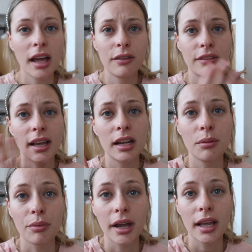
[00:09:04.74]
kind of taken
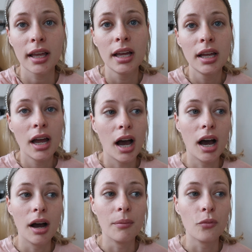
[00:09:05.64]
a break
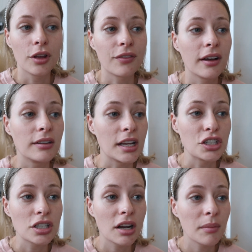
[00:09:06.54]
with
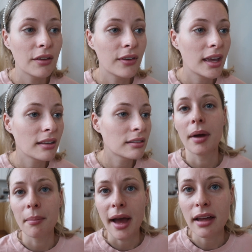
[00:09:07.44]
foundation on my face.
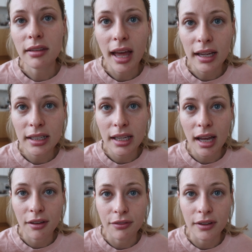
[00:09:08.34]
My mask acne,
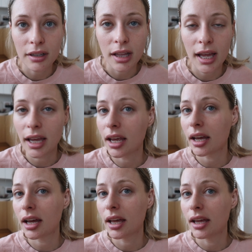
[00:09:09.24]
I feel
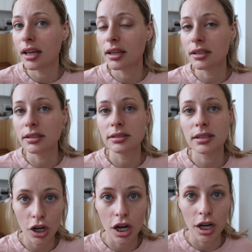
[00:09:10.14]
like, is
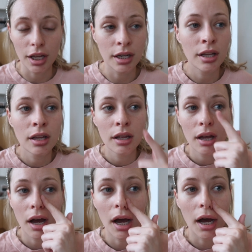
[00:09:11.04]
gone.
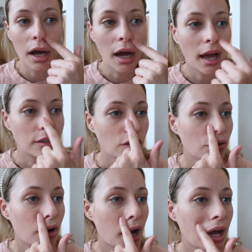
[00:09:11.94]
I
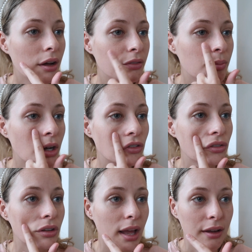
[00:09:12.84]
don't have
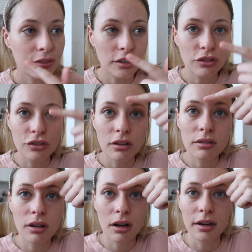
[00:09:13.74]
much left. It's
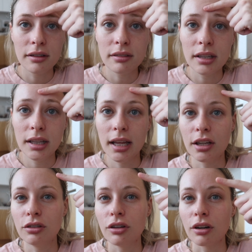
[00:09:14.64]
just honestly
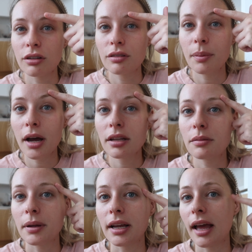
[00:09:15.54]
like dark spots,
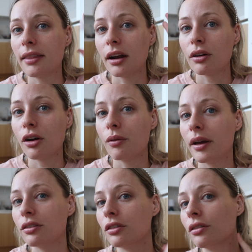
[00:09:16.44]
but again, that'll go
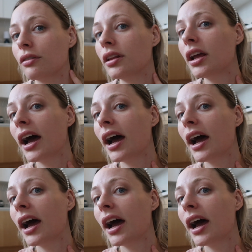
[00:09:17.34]
away soon.